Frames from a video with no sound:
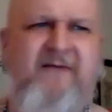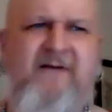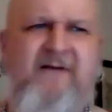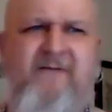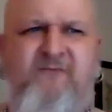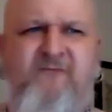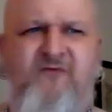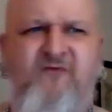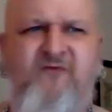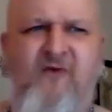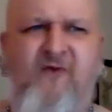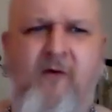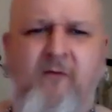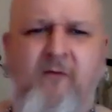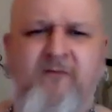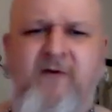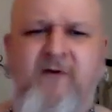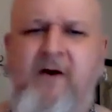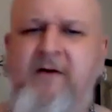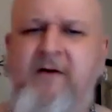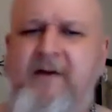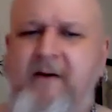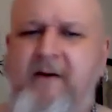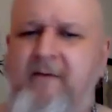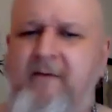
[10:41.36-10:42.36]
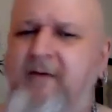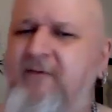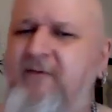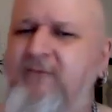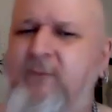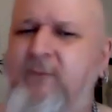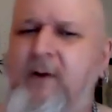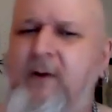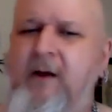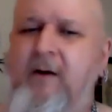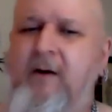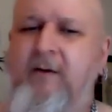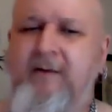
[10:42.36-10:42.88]
have Jolt on there as
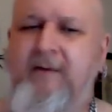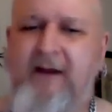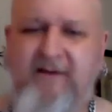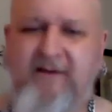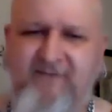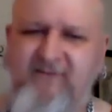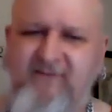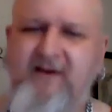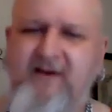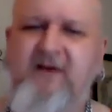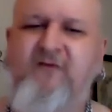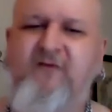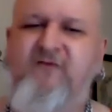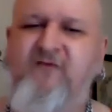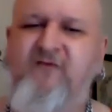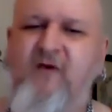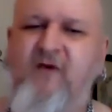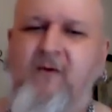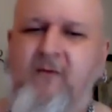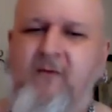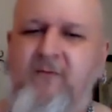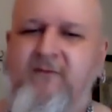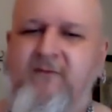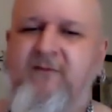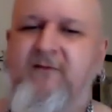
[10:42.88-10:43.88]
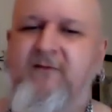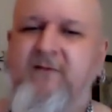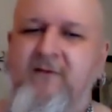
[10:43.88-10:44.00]
well, and I've seen Jolt.